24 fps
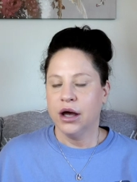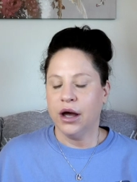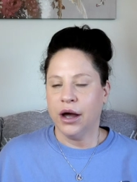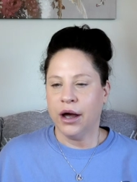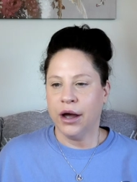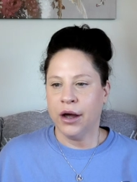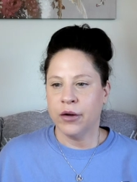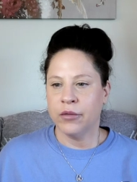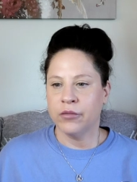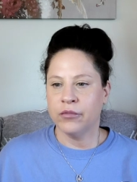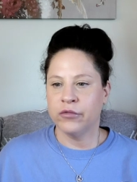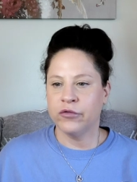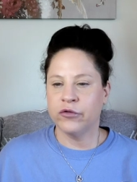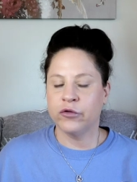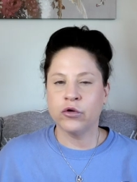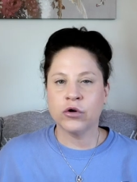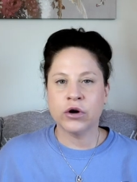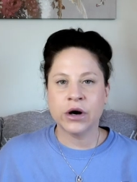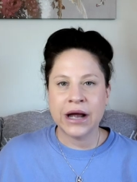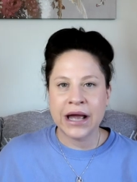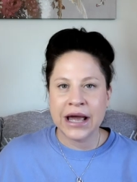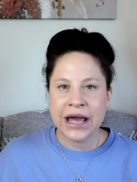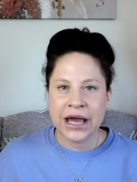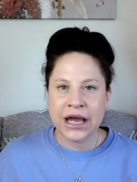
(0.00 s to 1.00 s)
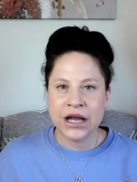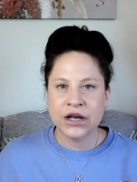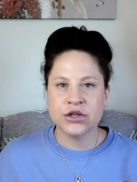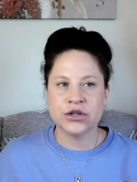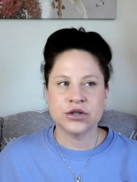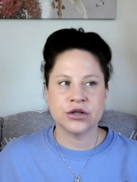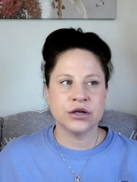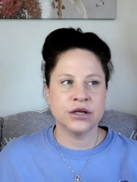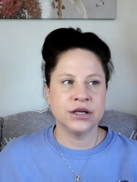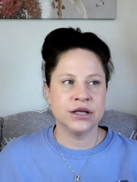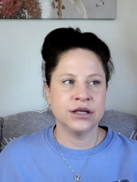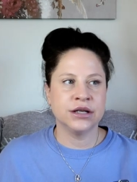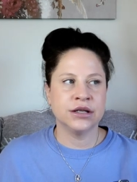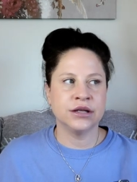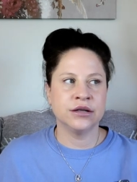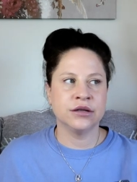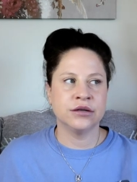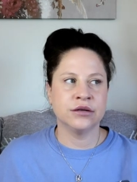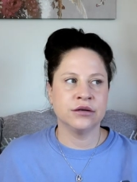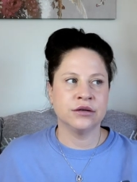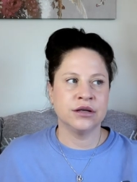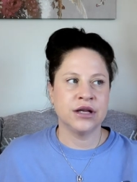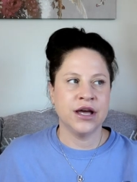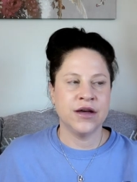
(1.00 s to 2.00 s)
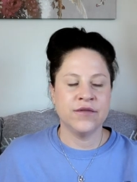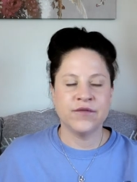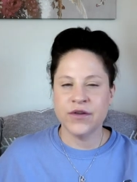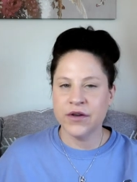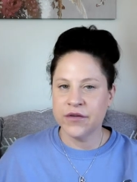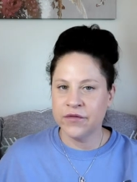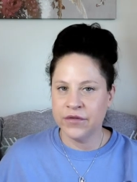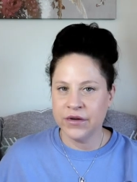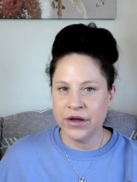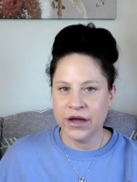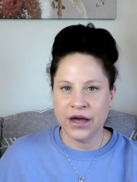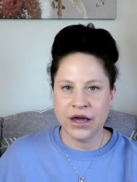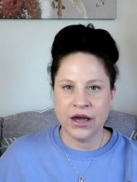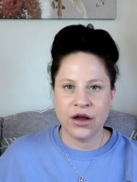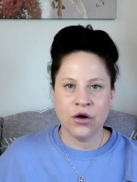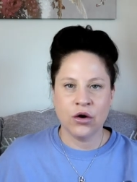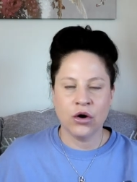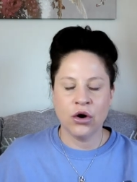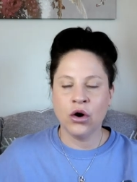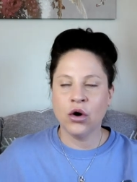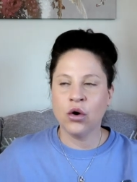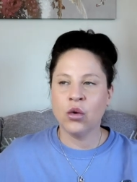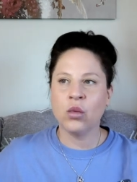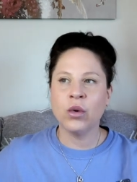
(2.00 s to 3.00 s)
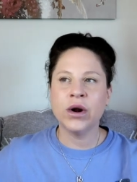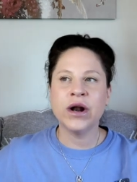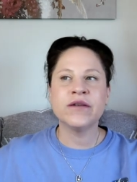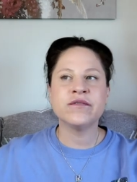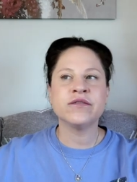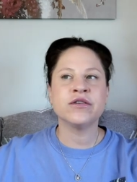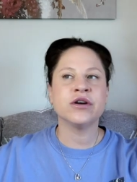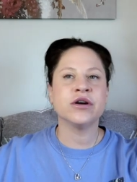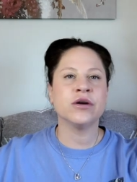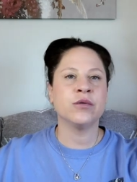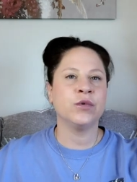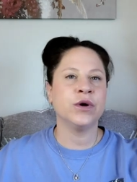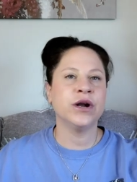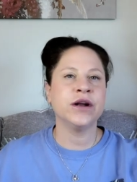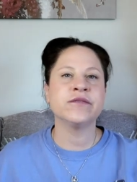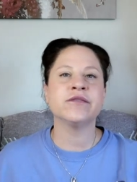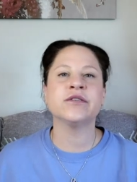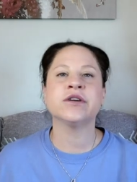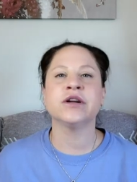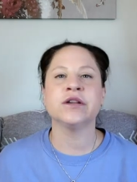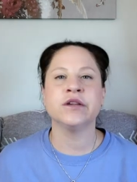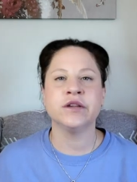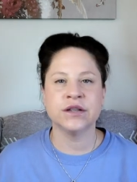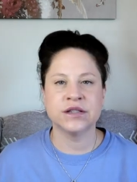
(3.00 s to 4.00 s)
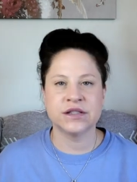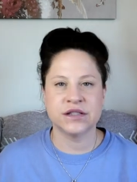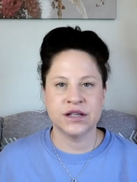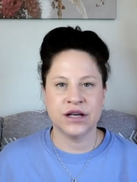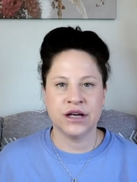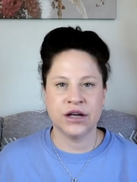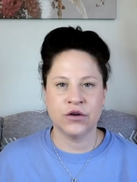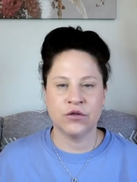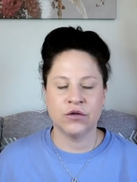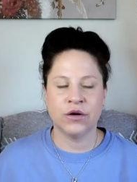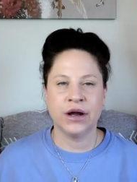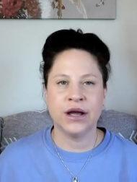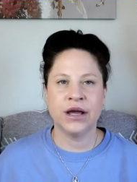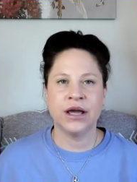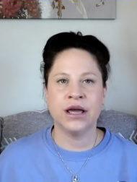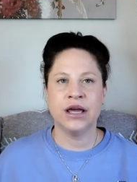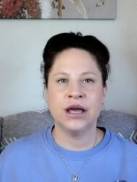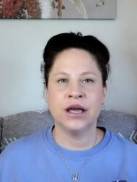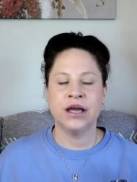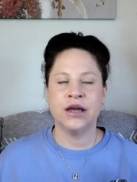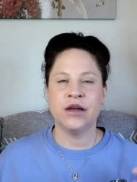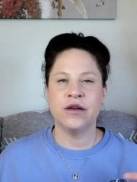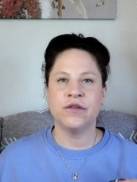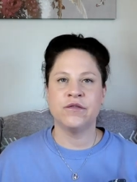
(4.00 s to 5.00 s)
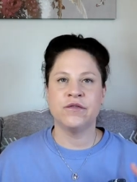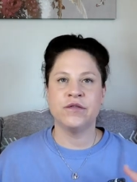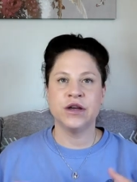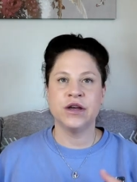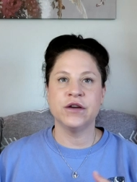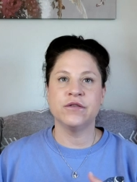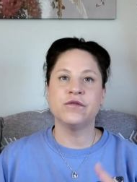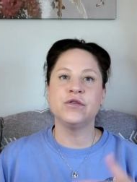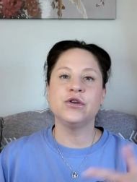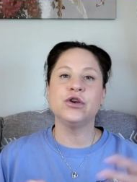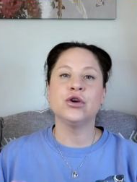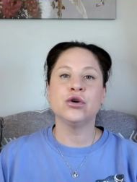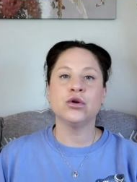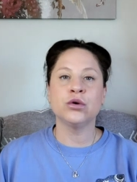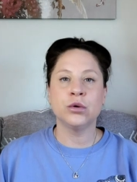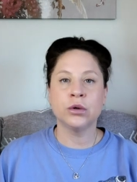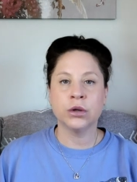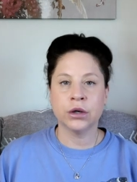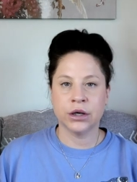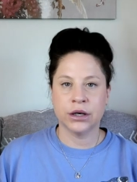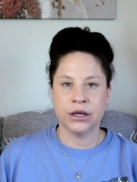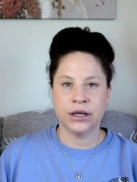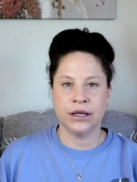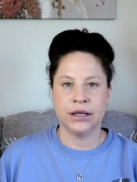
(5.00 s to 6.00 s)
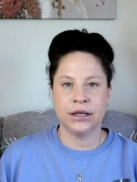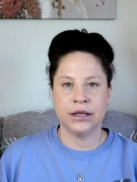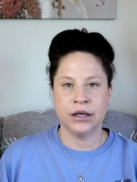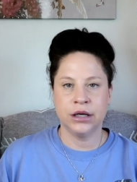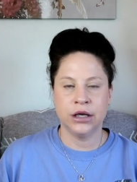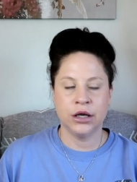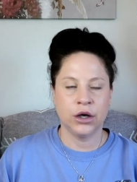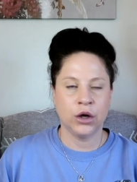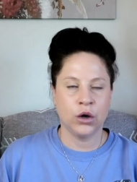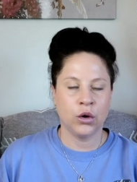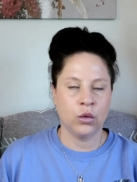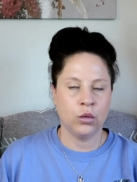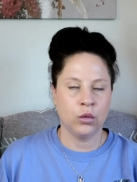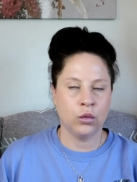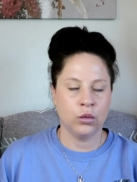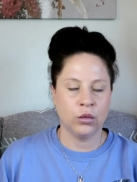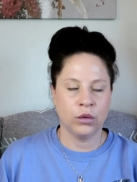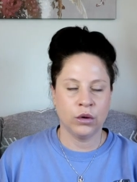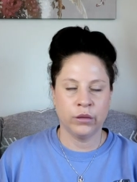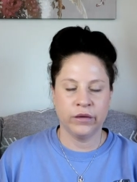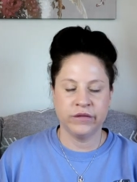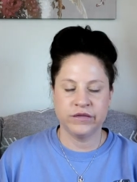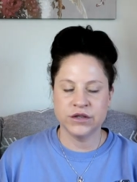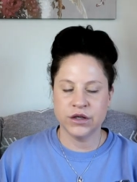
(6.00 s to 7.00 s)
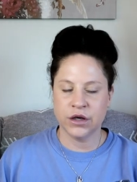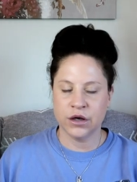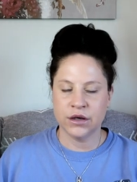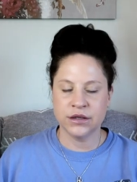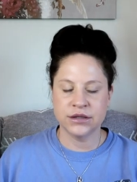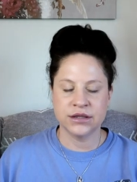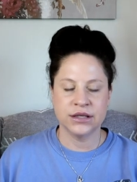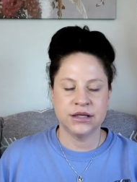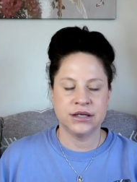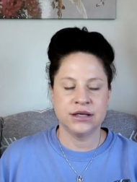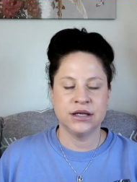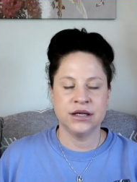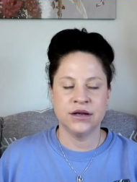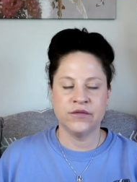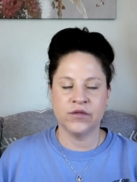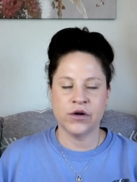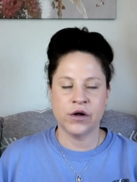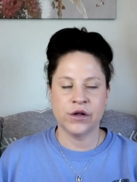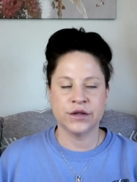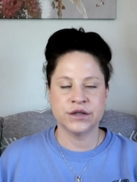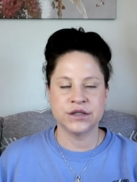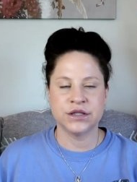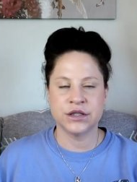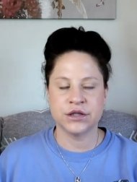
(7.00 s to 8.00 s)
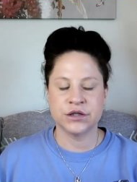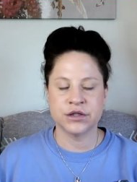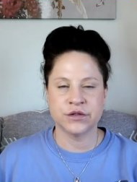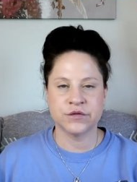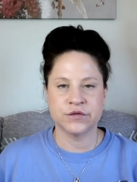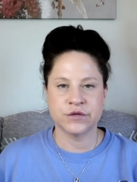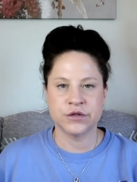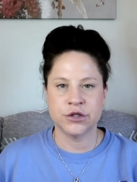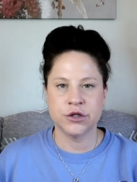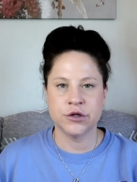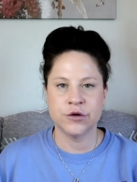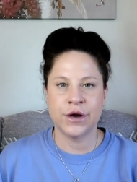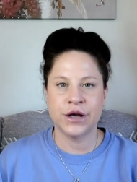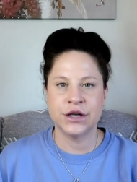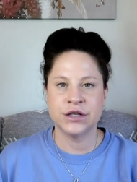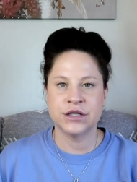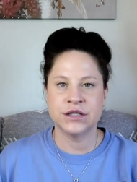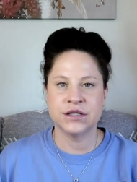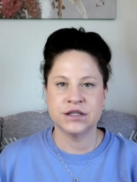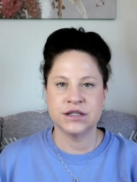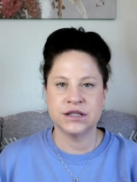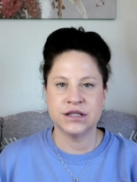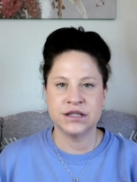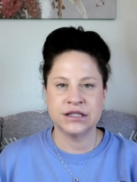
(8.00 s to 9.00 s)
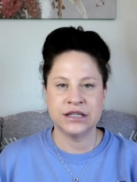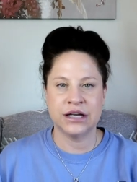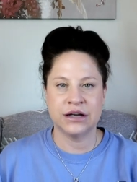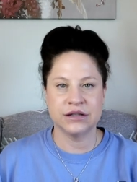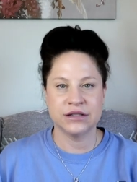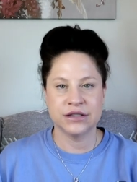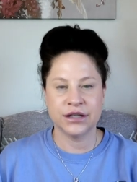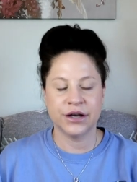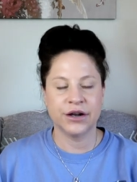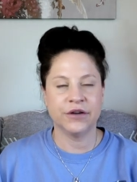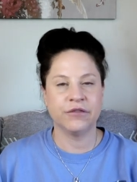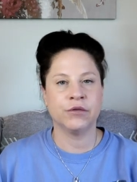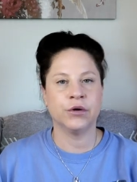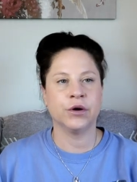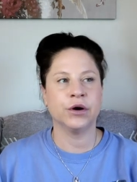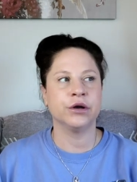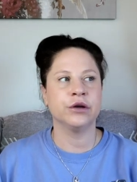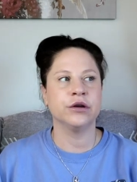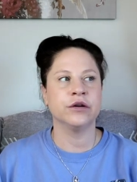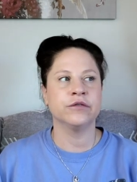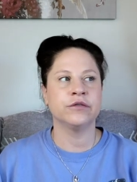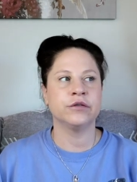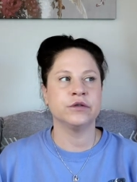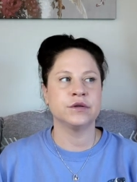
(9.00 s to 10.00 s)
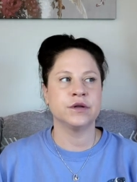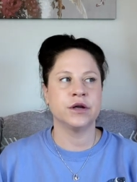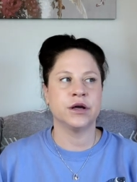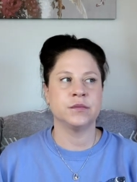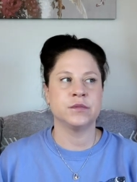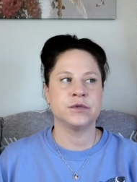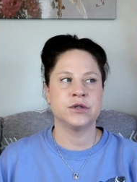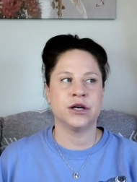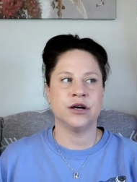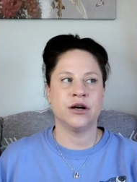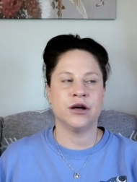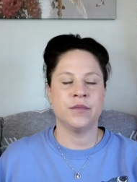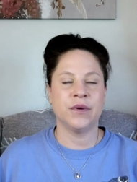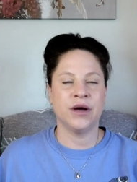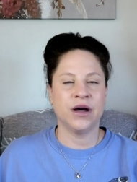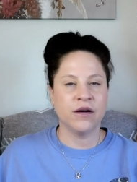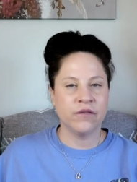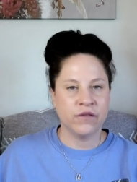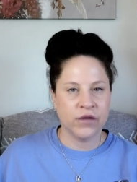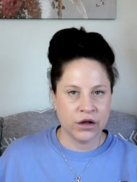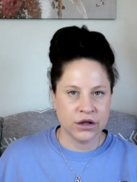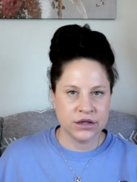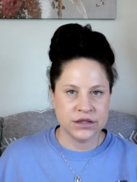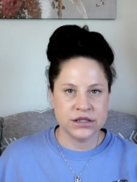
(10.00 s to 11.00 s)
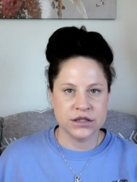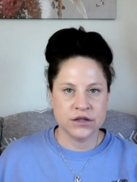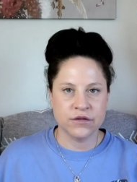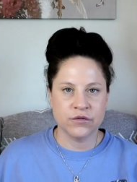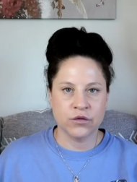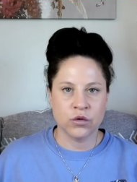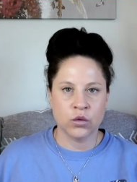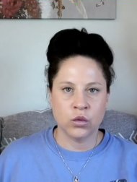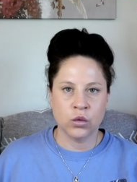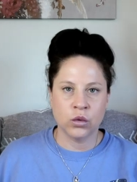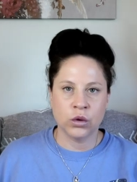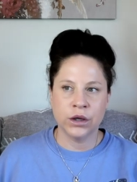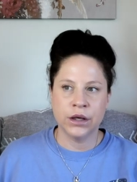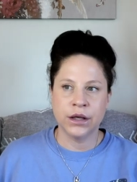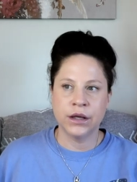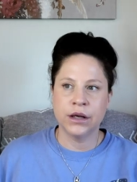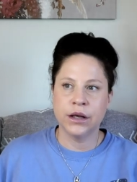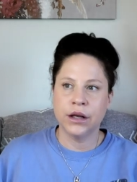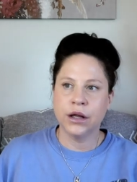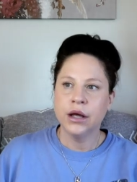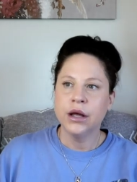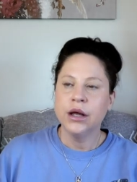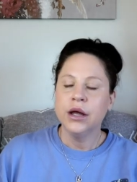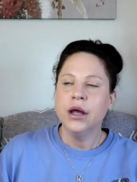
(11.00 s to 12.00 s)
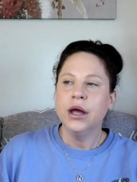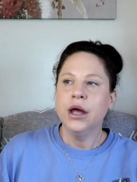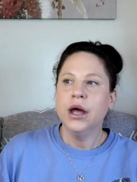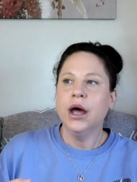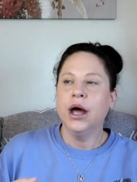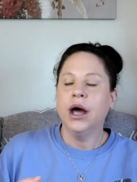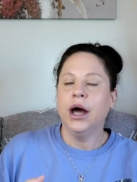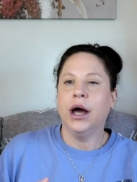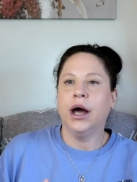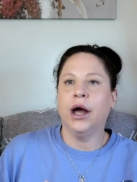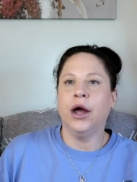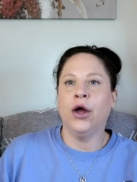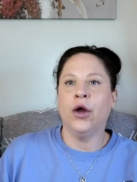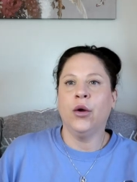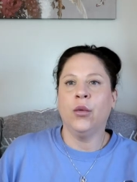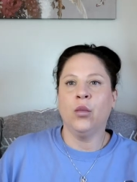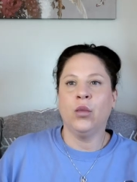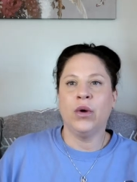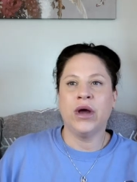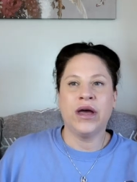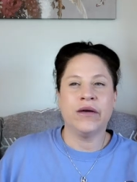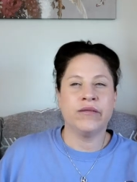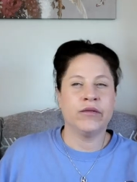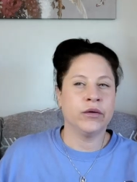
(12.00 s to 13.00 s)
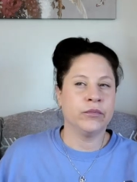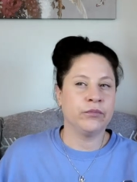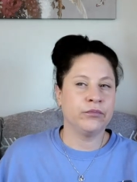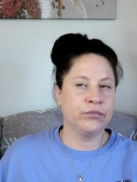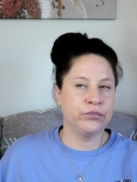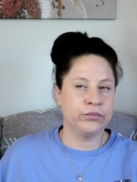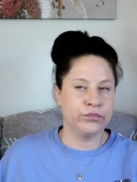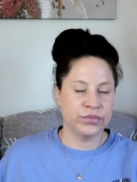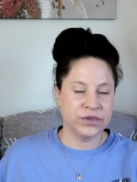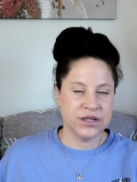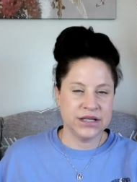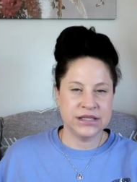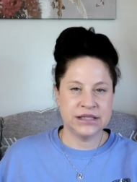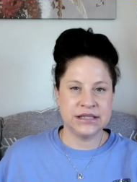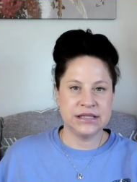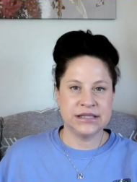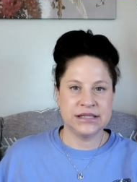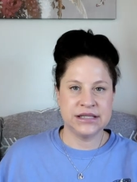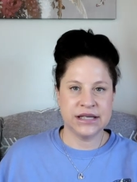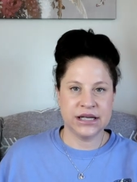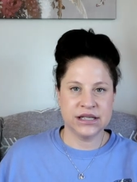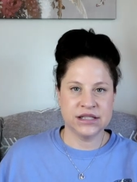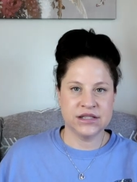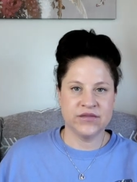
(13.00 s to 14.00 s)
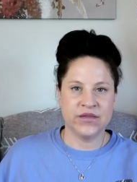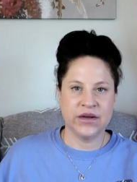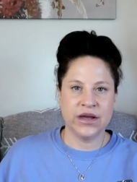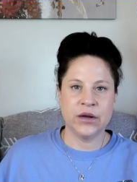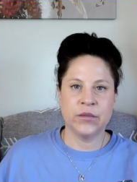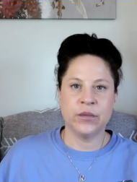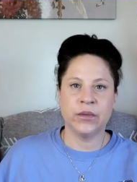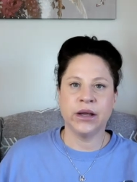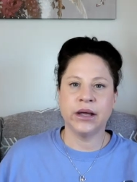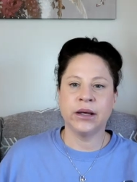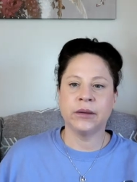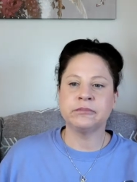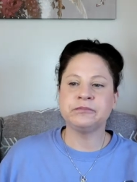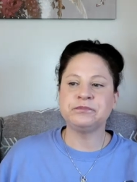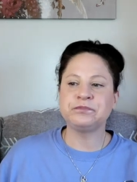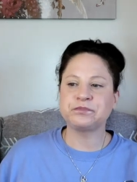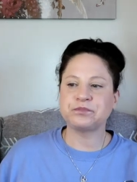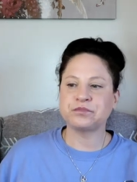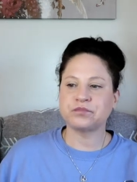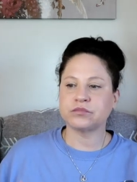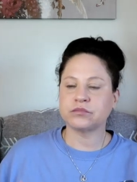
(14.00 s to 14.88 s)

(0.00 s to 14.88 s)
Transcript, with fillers: um, 4-H or in FFA or, or, whatever whatever it looks like, right? If, if you're in, you know, we've talked that Nick volunteers for two agencies outside of working a full-time job. I volunteer for one. and um, we have a decent sized family.